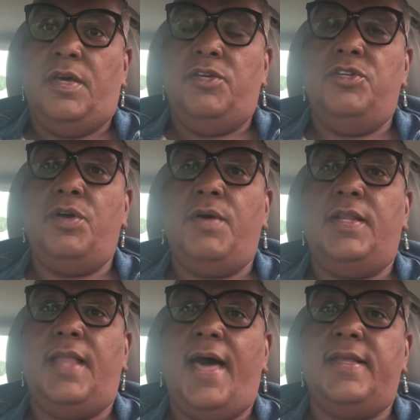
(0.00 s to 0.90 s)
You know, a
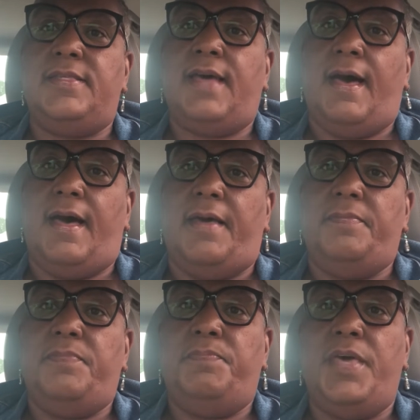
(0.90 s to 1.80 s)
lot of
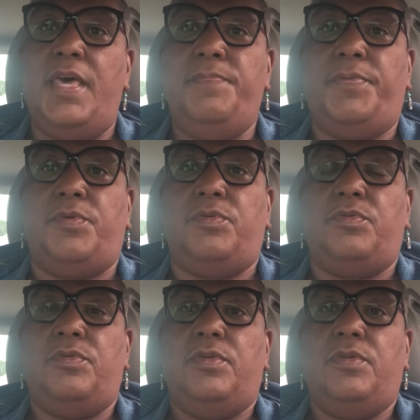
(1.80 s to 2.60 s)
time, people,